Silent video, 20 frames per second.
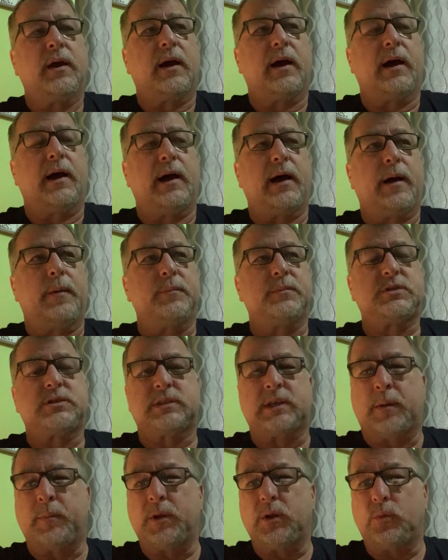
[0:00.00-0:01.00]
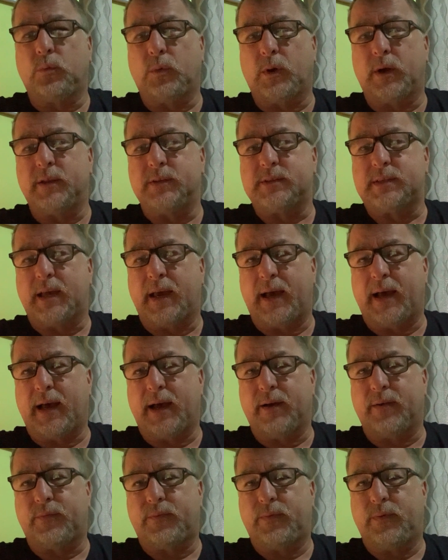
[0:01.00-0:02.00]
Some of the ones
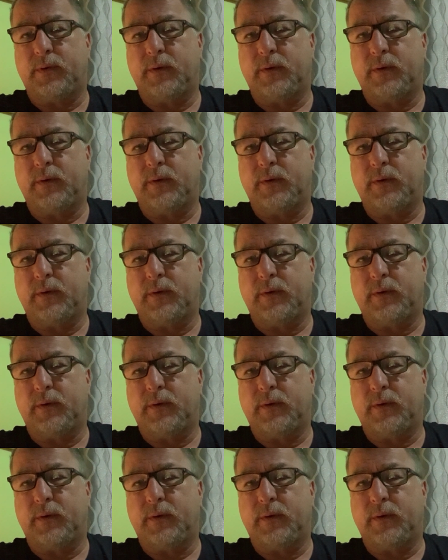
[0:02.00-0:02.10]
have